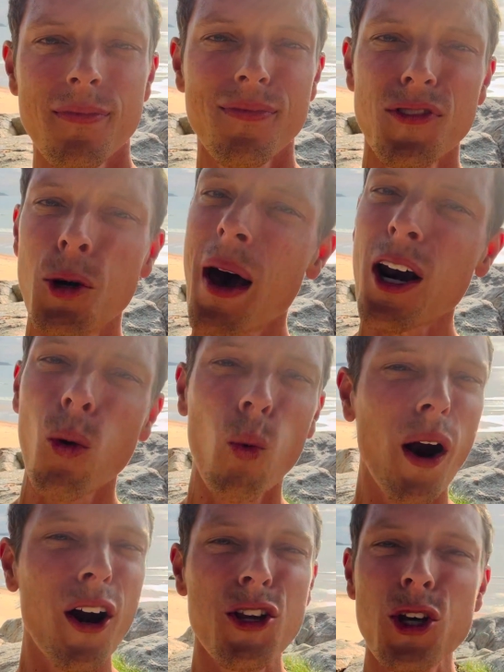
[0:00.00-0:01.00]
No matter
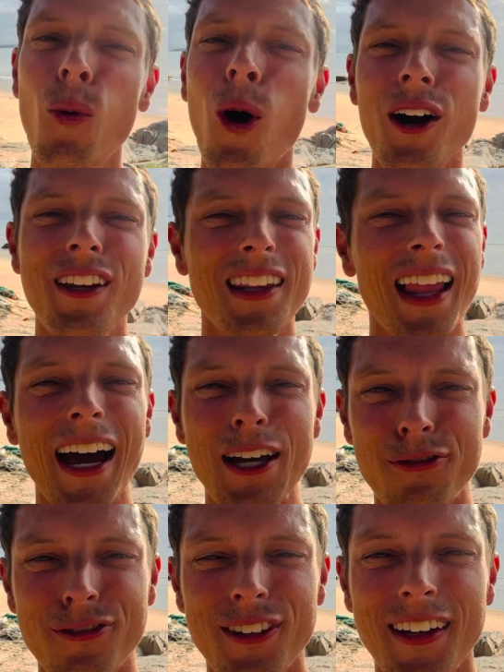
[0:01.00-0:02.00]
where you are in life,